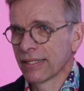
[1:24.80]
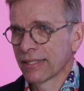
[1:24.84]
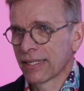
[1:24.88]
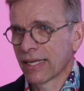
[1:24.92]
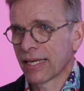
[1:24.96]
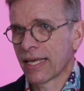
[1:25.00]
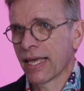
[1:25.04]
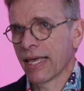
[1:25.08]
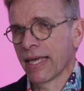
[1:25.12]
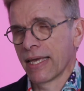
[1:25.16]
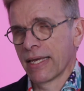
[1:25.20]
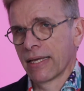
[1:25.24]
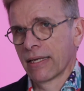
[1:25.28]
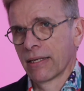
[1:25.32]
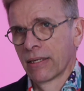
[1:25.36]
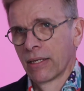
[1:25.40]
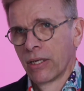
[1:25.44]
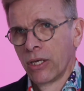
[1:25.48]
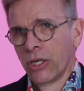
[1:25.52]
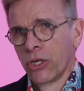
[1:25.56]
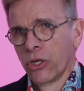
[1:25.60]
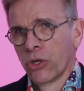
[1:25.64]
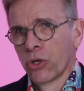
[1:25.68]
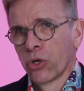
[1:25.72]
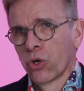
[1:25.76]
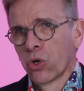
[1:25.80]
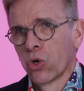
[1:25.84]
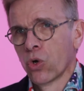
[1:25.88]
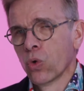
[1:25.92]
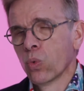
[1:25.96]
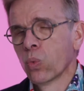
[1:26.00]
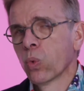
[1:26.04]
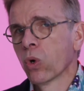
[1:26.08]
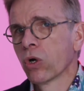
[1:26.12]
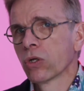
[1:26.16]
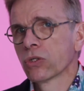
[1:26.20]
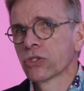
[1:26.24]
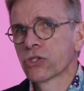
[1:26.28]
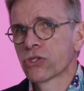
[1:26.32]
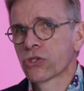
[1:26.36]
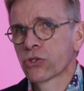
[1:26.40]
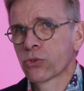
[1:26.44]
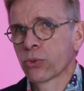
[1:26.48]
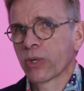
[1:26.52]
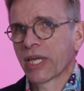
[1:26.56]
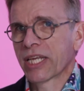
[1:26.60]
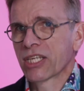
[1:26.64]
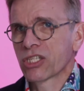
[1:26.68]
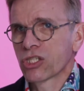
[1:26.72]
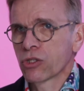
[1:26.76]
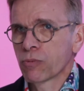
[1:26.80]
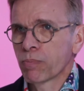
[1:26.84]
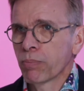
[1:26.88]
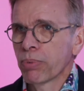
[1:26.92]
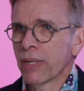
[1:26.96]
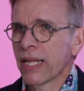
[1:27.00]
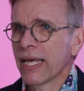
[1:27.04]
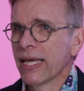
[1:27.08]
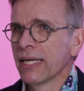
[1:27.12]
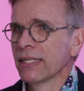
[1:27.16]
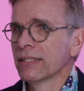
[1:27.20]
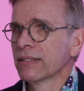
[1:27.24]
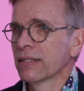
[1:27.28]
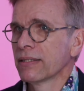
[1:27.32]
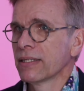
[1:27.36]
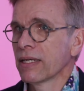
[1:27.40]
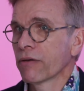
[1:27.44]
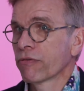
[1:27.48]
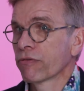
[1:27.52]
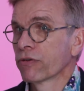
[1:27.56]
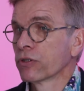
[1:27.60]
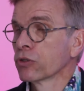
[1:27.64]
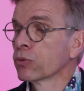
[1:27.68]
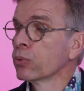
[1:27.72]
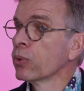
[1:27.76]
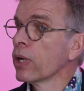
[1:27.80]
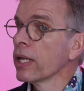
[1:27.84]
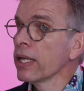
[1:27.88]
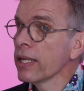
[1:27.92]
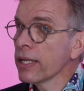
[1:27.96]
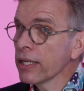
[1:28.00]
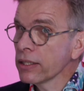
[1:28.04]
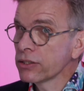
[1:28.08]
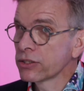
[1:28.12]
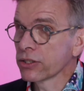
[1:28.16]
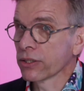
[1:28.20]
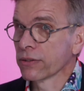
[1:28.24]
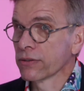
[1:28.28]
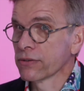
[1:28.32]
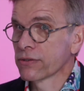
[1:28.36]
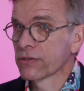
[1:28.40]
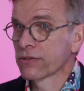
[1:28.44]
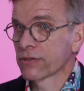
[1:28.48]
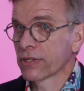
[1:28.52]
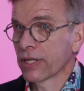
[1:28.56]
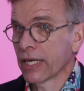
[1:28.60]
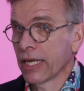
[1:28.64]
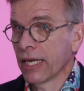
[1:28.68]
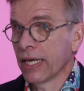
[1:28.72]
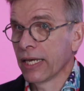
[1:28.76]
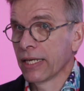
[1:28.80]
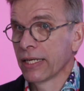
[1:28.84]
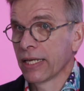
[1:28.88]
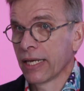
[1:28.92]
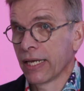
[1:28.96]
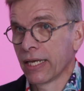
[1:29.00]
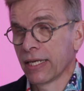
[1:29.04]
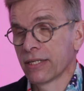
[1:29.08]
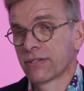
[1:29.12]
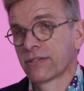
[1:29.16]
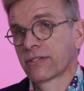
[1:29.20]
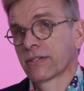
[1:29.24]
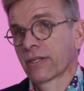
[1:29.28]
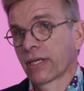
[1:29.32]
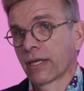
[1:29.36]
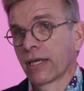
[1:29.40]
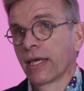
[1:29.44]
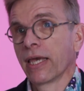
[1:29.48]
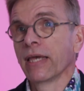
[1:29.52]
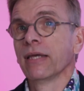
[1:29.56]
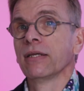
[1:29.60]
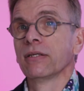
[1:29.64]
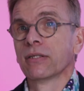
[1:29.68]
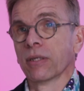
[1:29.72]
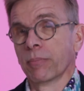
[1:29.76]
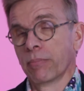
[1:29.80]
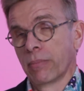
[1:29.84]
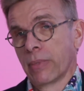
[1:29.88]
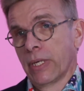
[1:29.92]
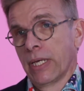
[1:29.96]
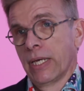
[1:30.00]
king who wants to explain the different religions in his kingdom